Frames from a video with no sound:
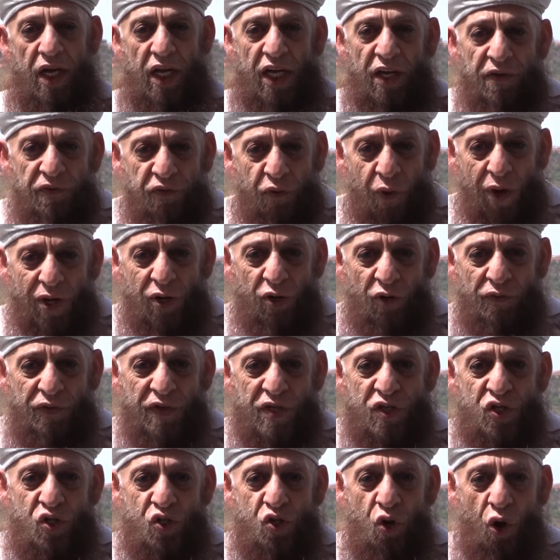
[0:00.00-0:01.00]
If one of
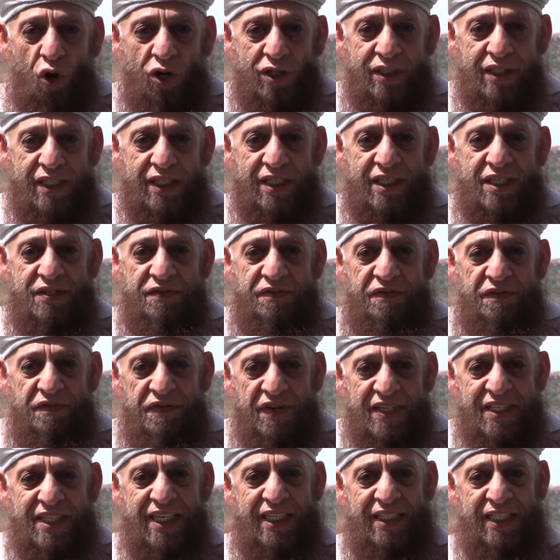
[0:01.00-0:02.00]
his daughters
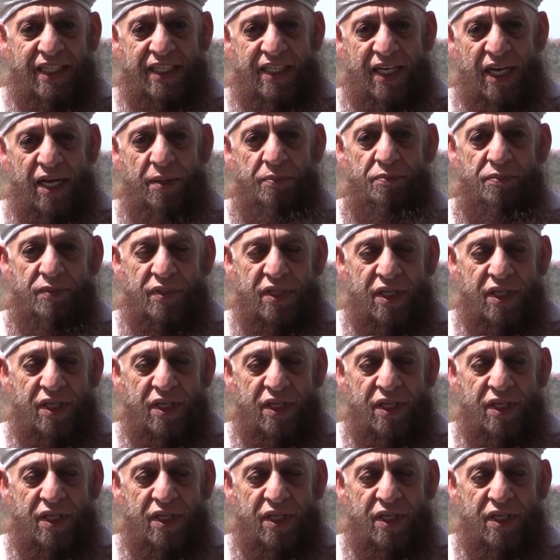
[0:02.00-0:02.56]
visited him,